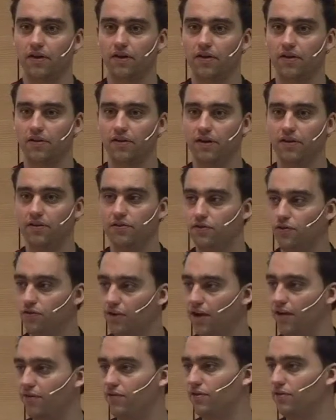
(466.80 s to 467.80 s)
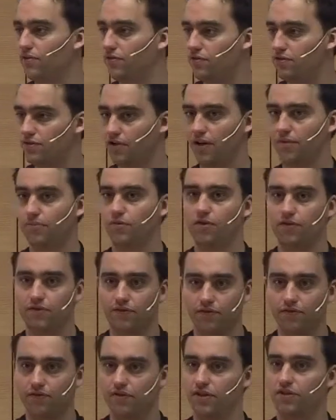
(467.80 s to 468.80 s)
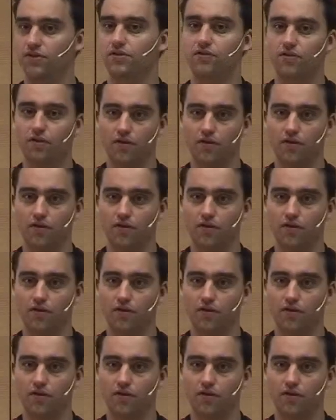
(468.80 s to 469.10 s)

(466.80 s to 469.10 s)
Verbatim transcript: uh, than you having to type configuration